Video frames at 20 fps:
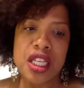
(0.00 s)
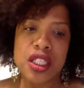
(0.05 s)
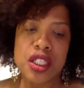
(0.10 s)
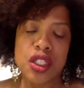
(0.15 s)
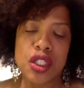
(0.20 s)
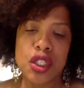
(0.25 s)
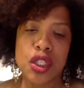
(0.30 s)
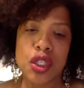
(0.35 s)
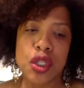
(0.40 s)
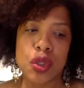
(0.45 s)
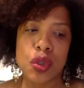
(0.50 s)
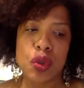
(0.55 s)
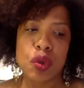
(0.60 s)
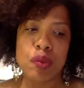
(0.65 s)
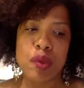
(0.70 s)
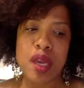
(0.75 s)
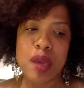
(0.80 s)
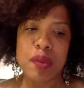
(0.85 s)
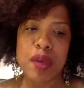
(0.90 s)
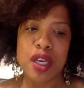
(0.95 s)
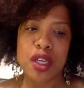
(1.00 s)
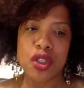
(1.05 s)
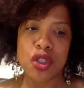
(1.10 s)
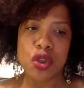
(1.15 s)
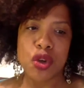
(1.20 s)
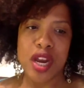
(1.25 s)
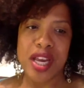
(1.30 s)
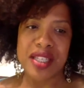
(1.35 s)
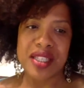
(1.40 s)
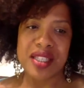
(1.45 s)
to maybe
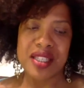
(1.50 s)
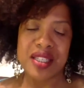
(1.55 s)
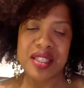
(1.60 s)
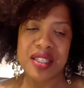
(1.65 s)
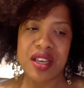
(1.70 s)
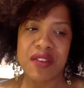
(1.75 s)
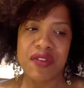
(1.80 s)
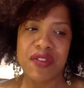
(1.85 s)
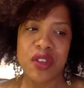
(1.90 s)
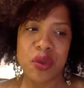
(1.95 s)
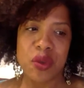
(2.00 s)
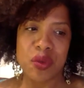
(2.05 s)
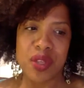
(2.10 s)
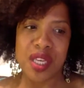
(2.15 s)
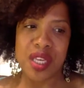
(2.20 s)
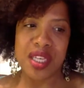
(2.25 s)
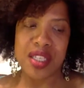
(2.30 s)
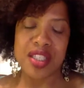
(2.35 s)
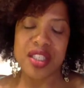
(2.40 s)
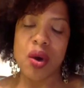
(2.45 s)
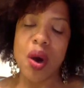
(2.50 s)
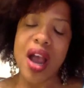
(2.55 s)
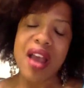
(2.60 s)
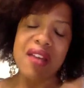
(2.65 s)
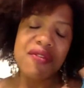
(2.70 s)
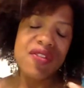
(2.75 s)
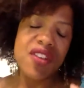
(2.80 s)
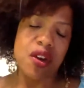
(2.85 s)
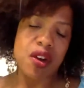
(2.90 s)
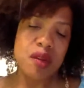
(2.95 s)
address a few things. So I have
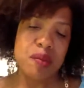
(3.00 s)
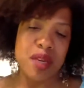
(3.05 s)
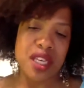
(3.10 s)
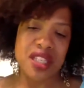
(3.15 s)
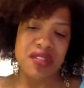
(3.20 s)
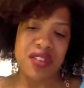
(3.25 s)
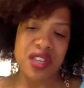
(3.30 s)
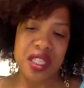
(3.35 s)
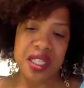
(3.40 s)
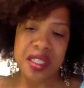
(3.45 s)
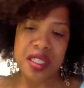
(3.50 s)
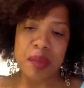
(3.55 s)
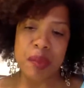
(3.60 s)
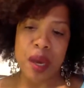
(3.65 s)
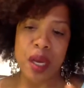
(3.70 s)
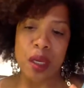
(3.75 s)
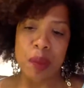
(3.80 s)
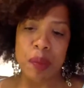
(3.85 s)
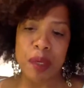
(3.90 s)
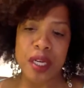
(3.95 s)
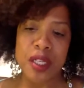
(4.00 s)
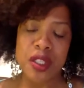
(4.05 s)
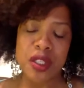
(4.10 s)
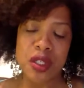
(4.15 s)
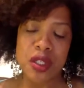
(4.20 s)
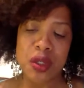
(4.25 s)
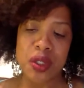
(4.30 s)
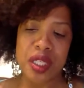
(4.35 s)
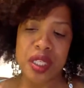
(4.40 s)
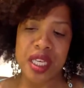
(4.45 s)
very mixed feelings about it, but I
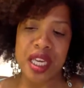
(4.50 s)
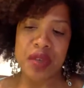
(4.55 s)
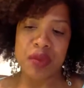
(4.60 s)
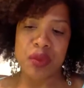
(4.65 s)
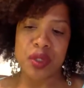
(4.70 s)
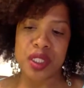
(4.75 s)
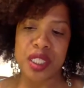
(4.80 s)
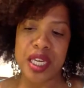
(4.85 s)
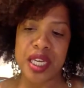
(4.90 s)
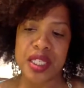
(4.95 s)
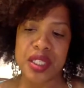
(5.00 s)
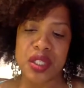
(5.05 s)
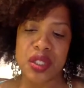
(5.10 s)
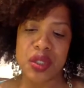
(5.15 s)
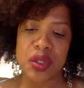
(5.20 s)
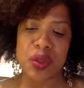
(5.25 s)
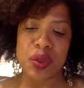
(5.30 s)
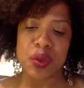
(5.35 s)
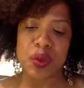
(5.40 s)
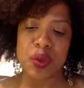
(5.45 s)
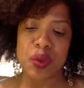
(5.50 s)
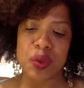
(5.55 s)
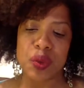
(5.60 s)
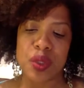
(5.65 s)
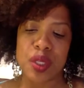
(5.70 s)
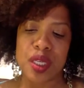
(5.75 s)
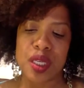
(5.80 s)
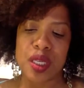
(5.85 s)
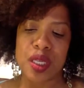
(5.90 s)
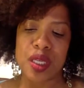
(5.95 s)
certainly can relate to
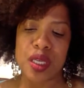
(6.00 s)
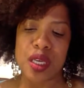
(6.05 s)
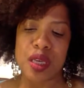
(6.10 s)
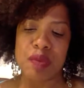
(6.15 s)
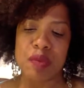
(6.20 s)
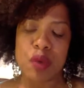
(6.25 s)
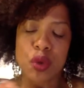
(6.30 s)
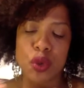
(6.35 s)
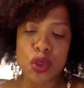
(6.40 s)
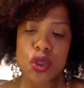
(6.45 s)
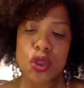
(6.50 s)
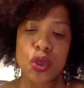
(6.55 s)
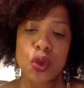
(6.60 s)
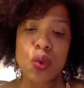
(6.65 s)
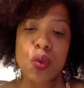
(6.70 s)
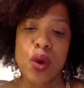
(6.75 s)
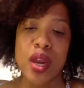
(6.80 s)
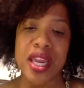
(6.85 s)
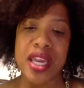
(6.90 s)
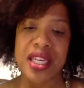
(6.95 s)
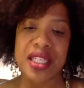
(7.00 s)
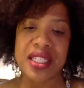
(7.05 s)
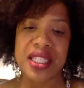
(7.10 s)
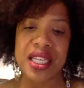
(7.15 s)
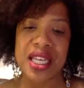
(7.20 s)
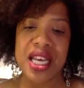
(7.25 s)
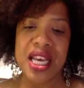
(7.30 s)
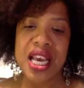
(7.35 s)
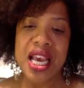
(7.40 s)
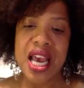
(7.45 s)
the emotional weight.
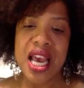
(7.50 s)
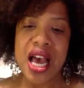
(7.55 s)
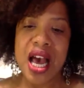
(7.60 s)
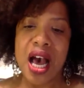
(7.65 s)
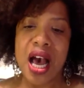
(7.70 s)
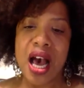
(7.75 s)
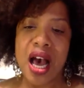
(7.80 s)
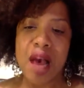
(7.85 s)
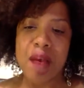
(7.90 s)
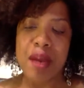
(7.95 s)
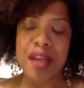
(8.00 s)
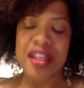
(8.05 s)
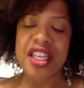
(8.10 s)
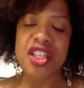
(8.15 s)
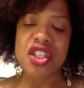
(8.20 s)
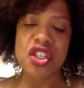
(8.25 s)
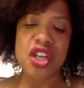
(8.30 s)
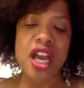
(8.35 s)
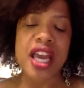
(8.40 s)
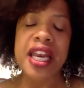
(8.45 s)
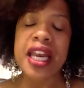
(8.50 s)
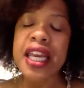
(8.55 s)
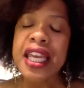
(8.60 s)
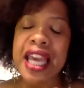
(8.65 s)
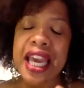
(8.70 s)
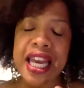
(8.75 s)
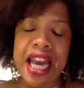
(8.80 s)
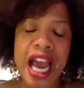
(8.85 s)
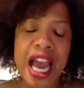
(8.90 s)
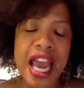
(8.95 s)
I think, and
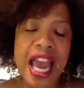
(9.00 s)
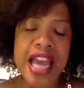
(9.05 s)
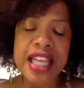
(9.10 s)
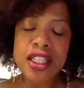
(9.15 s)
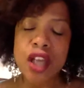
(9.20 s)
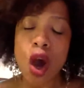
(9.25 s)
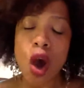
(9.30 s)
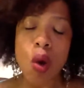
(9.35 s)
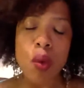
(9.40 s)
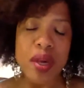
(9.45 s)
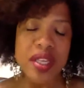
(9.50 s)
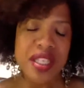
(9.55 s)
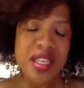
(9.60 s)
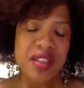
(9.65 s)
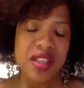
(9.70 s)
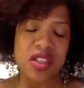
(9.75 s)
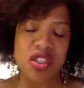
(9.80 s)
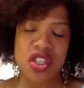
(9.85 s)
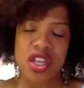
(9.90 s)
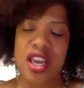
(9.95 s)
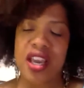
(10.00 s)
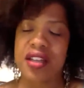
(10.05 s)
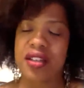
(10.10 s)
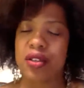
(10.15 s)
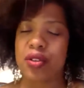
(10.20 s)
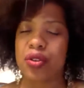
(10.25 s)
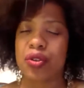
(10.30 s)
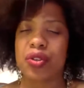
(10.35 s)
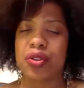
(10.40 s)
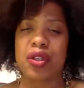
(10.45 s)
again, as always, I think she handles
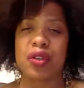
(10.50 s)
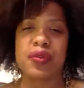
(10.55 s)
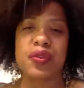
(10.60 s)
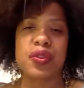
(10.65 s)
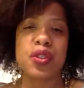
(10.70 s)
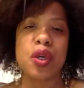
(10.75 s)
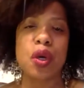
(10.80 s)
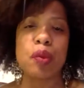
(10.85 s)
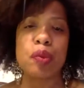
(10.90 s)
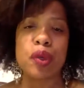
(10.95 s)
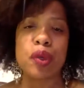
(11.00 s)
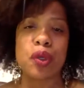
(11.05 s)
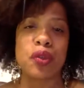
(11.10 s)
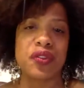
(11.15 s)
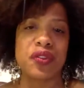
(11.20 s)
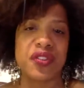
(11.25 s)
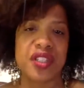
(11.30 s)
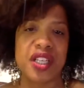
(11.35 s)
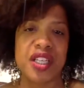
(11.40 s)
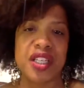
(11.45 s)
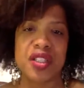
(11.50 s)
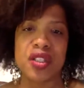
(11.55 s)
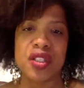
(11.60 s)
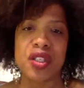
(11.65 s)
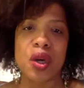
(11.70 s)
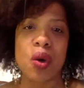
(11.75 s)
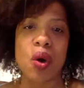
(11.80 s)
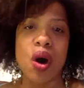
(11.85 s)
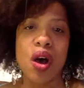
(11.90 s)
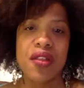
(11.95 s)
herself so beautifully,
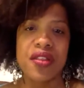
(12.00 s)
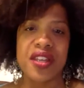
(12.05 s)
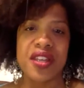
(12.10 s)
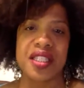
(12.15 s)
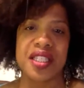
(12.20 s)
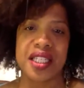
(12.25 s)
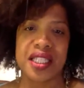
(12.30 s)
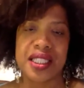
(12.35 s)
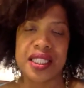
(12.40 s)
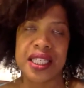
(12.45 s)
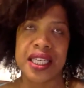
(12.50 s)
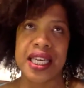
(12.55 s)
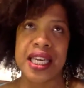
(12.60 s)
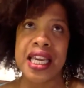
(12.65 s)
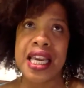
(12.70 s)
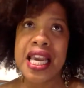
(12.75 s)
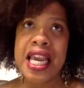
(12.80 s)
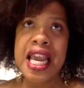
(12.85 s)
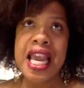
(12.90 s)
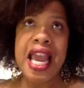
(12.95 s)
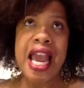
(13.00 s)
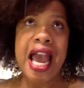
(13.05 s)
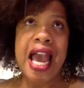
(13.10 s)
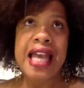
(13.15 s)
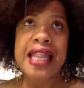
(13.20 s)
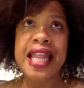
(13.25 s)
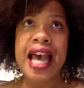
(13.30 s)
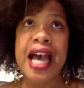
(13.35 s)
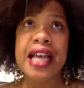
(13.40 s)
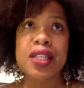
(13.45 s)
so authentically.
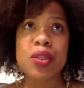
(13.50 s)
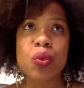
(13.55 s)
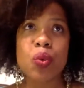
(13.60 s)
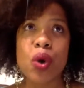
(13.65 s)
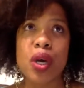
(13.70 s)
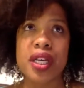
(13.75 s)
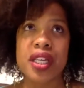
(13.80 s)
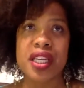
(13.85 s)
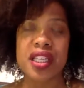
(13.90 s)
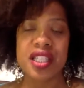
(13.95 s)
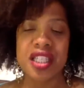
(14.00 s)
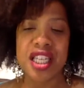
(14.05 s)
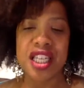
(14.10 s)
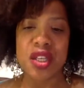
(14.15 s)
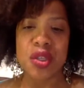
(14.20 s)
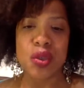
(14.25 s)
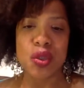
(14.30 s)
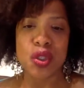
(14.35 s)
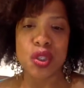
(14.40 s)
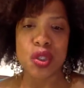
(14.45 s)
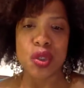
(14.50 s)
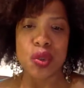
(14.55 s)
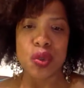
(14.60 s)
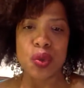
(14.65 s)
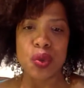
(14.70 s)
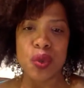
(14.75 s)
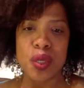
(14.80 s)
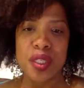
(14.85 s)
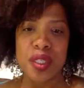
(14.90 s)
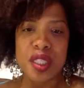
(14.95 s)
And that's what continues
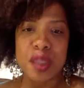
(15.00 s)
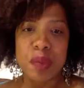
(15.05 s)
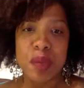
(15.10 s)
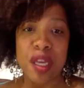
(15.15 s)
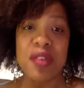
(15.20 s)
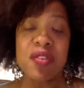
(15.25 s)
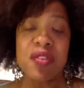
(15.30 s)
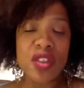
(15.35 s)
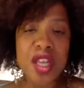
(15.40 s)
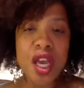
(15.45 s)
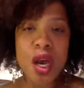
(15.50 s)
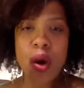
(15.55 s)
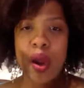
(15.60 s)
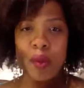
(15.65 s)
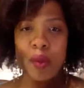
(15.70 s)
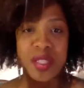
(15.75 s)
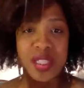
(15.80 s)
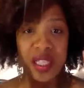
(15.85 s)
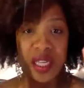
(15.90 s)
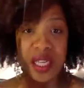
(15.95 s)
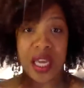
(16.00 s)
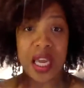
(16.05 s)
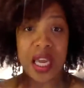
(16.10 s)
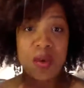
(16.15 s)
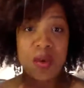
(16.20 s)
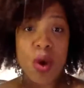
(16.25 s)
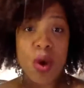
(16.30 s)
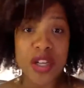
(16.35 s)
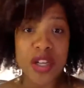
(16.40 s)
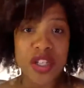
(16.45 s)
to, even though I was like hate
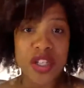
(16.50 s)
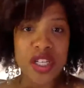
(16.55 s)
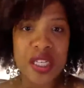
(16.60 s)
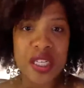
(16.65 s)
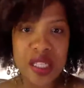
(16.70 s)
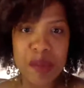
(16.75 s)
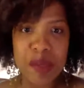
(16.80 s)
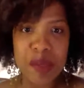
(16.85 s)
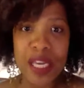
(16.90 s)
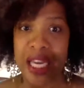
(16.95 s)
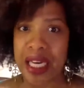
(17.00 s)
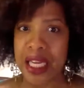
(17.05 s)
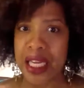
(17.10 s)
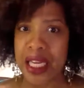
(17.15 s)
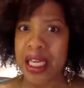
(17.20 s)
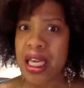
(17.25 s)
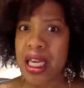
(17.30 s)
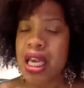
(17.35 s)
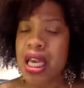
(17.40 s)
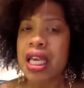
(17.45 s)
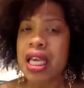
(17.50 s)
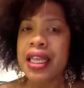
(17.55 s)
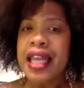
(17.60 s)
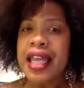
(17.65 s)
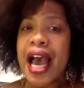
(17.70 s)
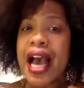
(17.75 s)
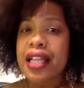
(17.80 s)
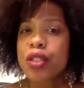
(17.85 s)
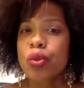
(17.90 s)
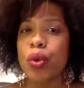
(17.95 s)
watching in the beginning,
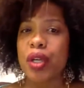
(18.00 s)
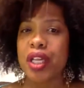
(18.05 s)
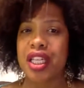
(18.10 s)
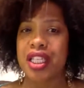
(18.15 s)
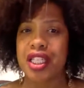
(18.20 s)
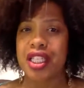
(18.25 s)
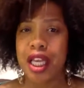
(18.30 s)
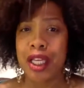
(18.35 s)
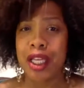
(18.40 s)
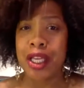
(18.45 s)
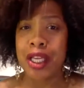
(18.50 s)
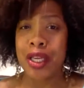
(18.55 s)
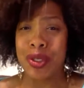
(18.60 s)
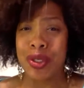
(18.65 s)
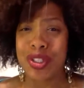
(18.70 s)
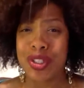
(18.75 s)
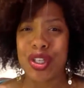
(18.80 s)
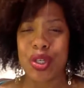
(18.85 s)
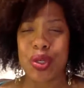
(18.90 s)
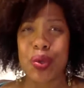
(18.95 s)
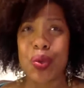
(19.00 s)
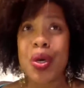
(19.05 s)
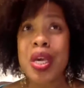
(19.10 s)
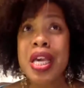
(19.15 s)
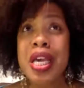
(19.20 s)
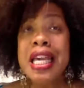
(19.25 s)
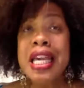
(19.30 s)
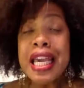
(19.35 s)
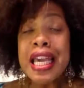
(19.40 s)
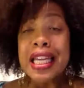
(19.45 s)
that's what continues to
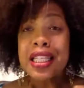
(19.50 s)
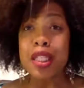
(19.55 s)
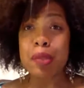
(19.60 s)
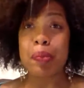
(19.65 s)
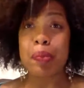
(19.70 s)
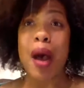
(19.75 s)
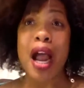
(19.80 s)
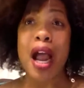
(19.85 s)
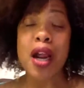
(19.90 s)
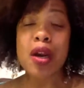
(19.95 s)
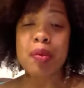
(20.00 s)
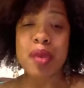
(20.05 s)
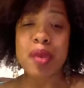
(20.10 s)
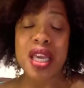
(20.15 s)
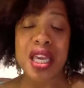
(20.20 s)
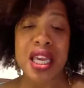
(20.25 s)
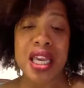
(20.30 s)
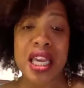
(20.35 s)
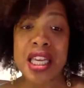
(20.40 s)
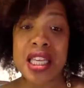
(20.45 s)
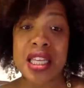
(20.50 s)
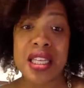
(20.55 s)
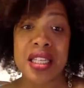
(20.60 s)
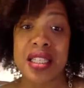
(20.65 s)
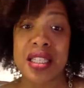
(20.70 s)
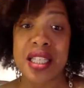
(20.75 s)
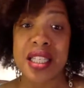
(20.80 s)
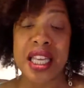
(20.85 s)
inspire me is